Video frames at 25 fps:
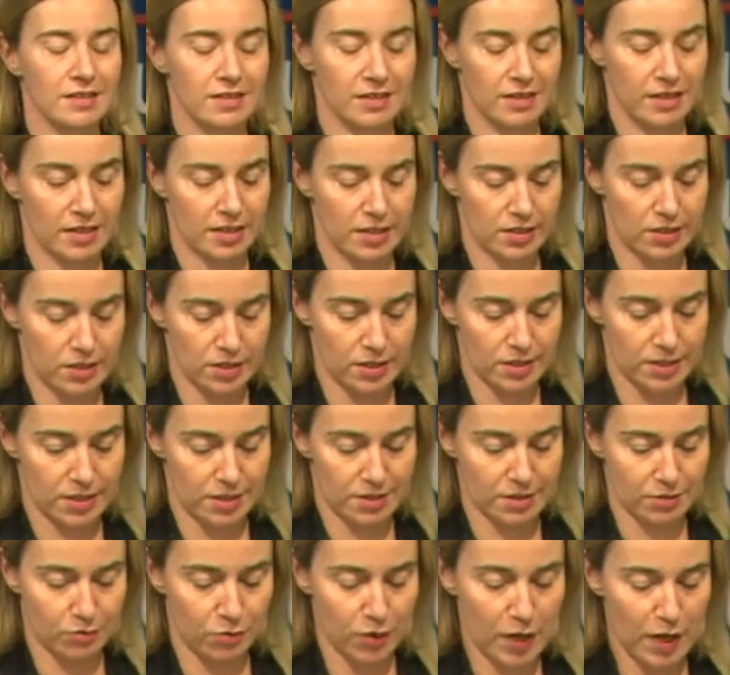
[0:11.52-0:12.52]

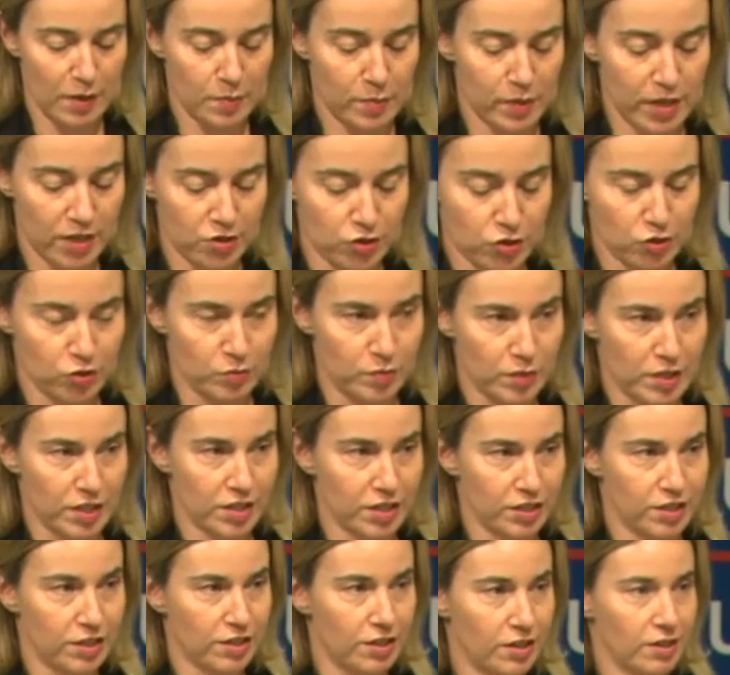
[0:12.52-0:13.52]
It's really a pleasure to be
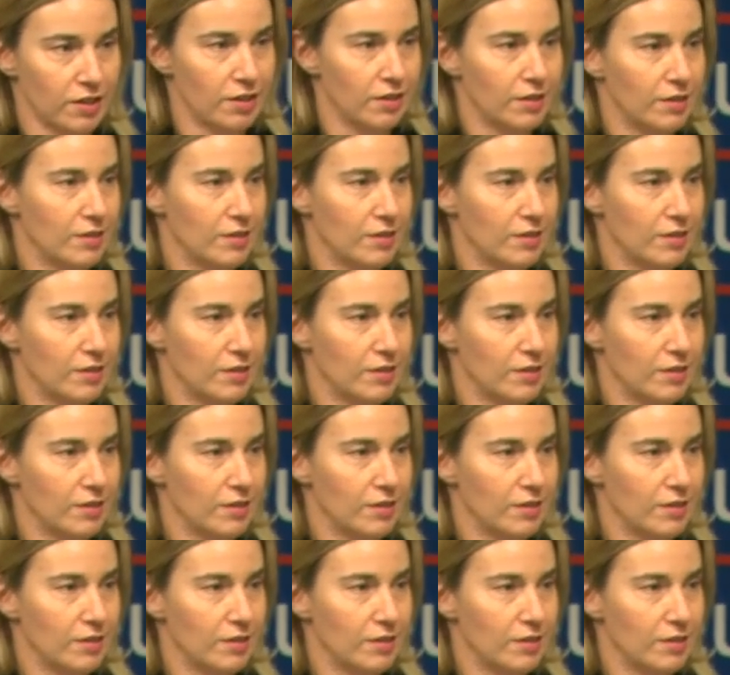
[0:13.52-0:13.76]
here,